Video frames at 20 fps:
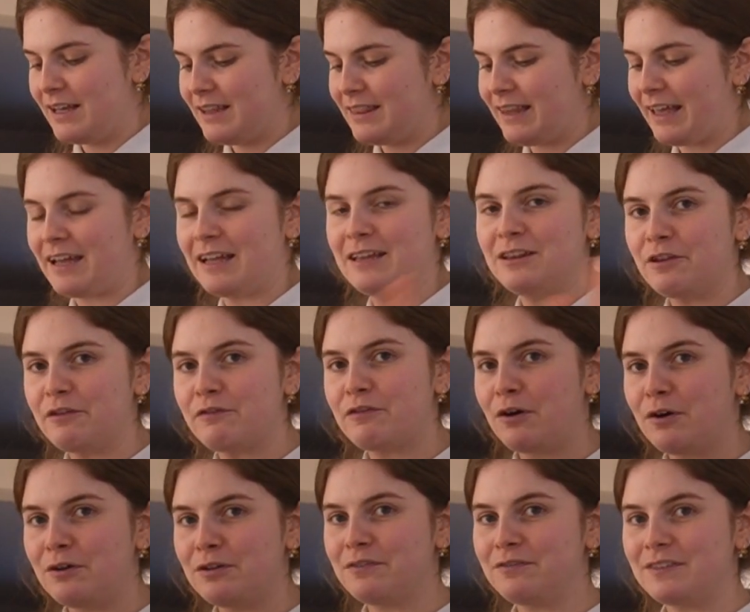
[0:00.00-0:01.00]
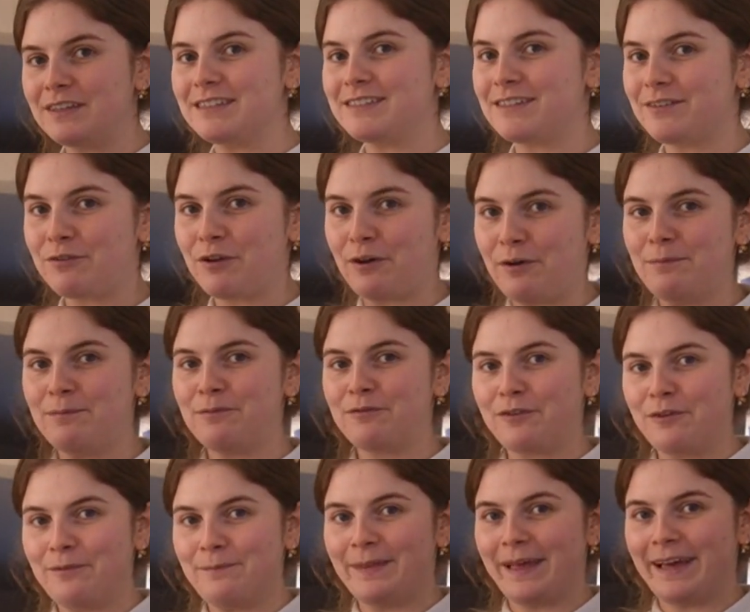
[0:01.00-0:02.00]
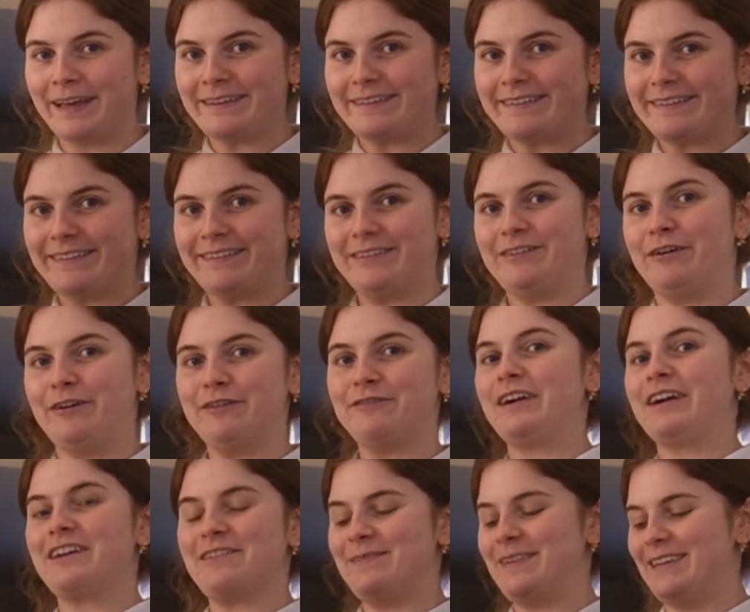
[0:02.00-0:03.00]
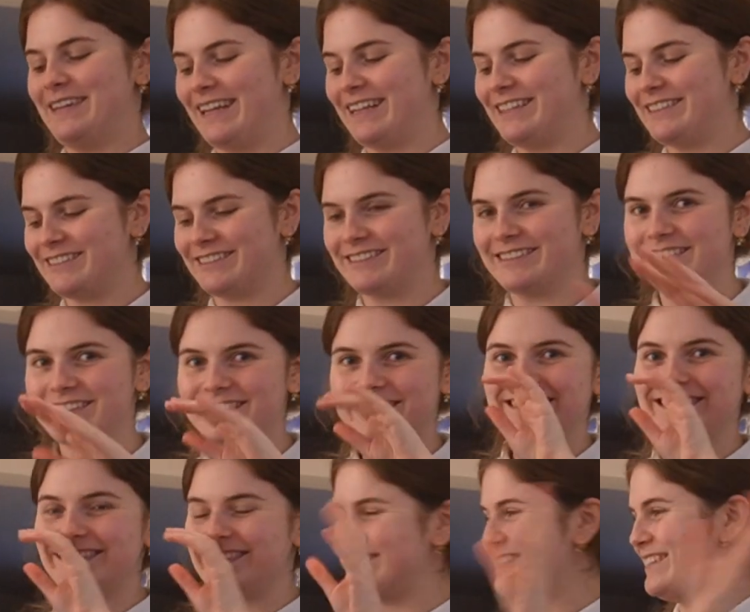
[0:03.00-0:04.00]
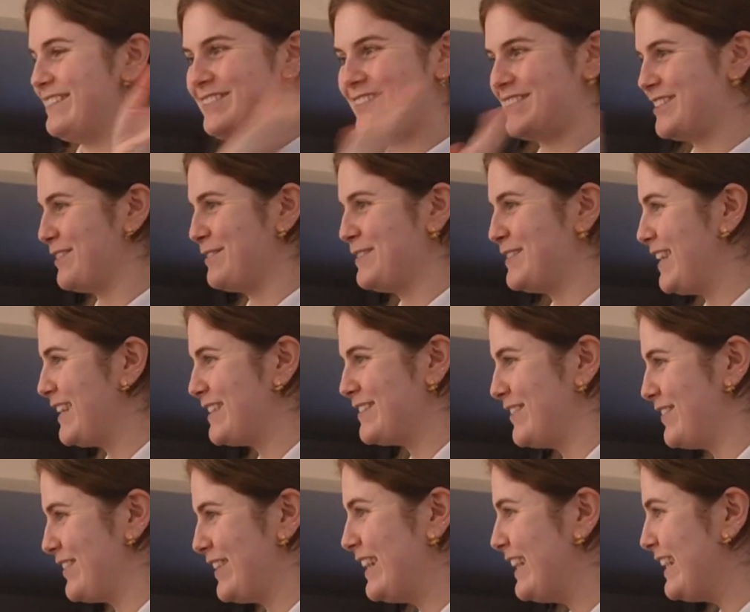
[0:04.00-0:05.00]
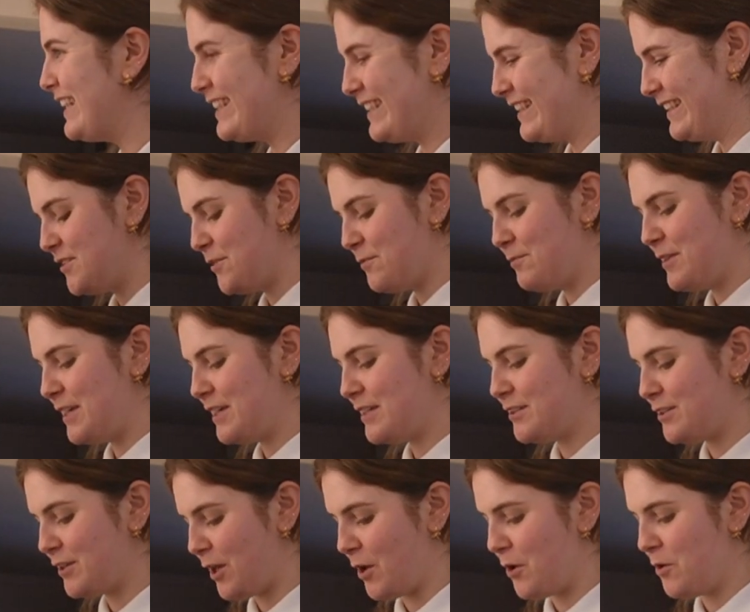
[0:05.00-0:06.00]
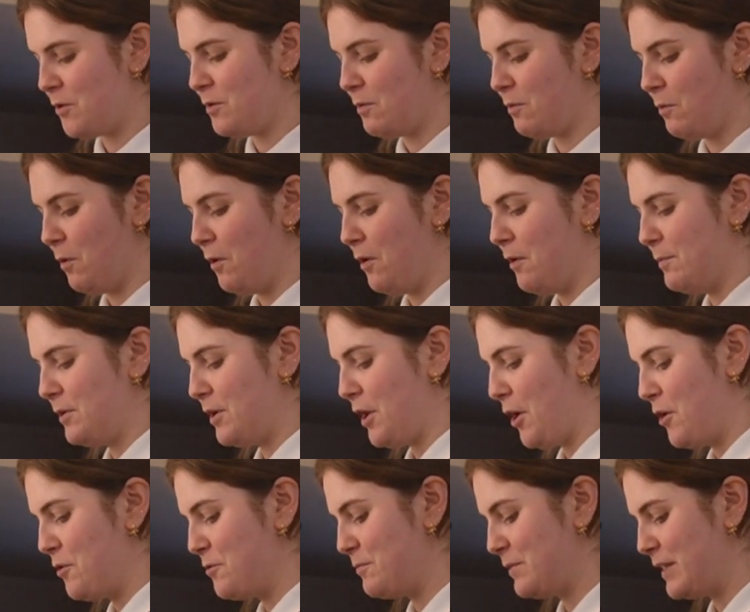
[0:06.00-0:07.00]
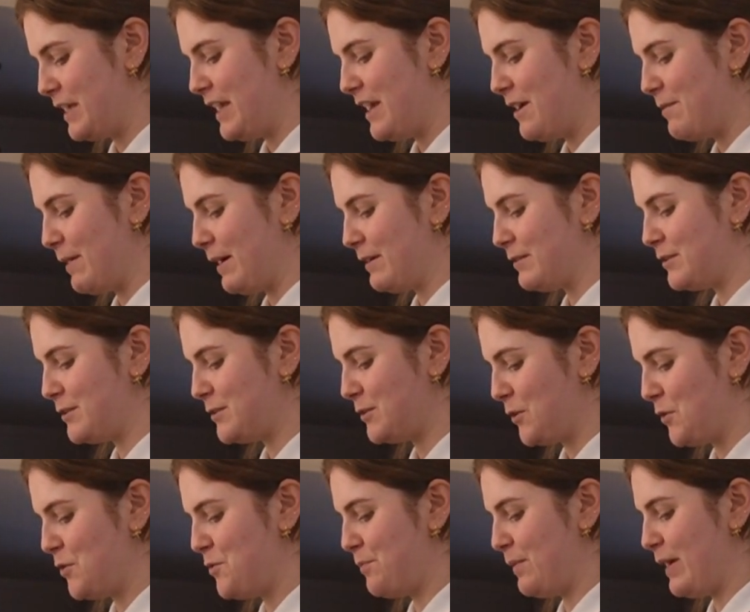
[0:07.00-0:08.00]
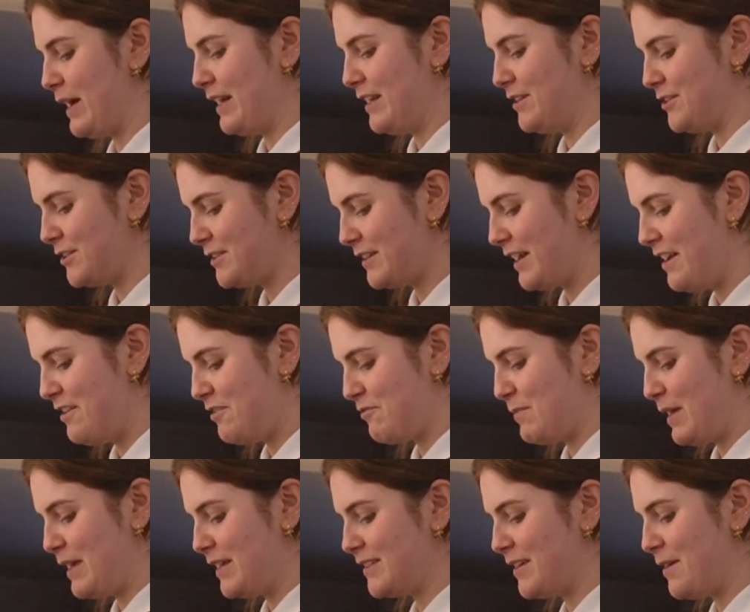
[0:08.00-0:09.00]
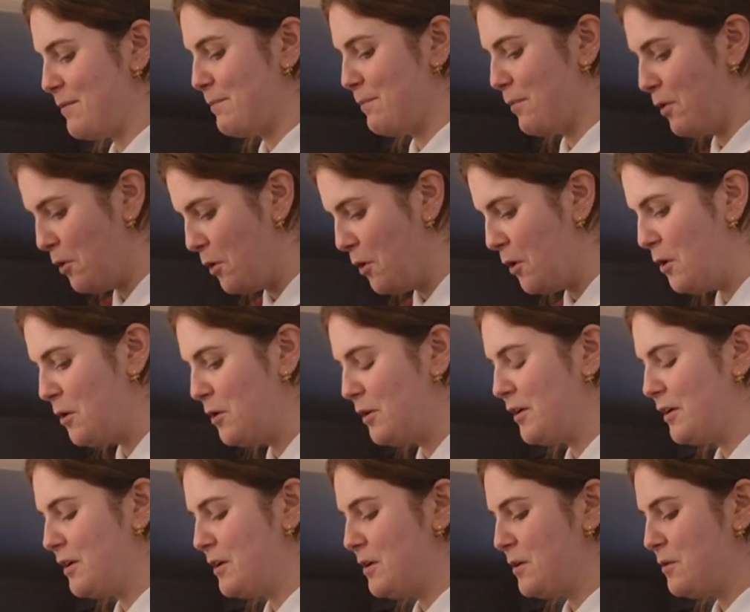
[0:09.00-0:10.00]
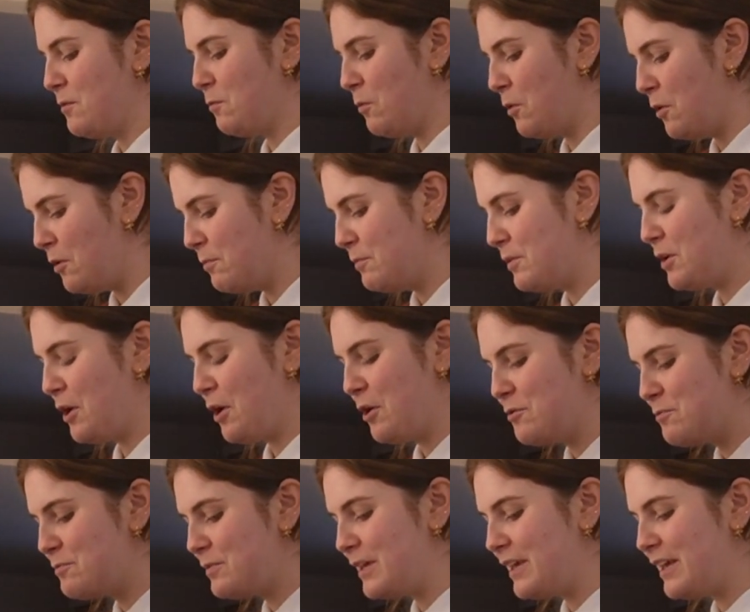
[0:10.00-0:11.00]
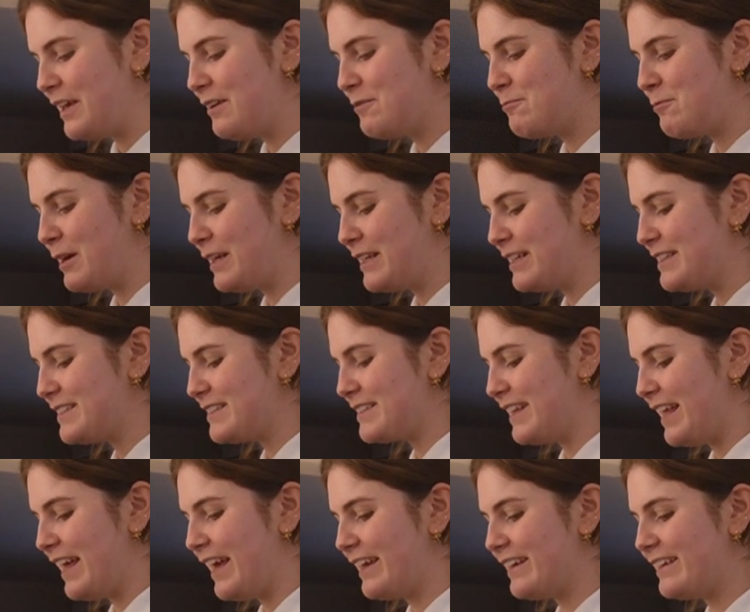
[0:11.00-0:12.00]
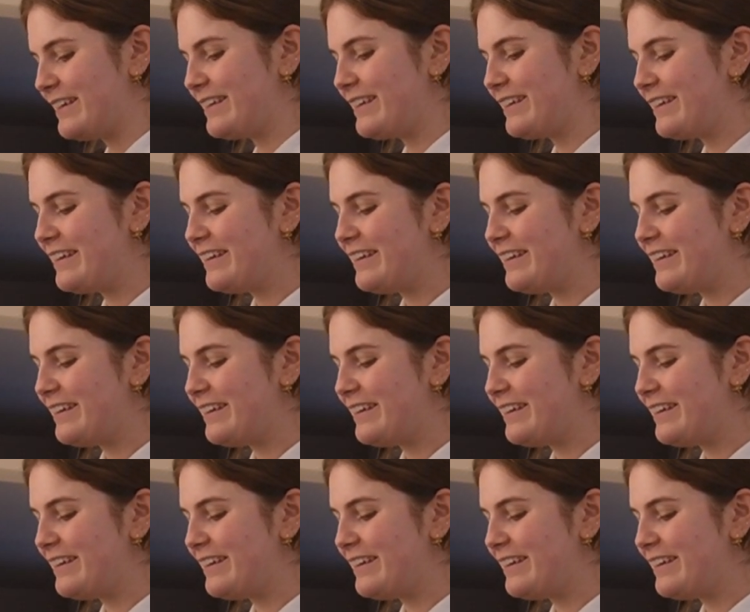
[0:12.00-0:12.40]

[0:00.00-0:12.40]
Like, I love that all of these have come from like your recommendations. I'm just obsessed with it. There's something so warm and homely about soup, and it just kind of makes it more warm and homely when it's like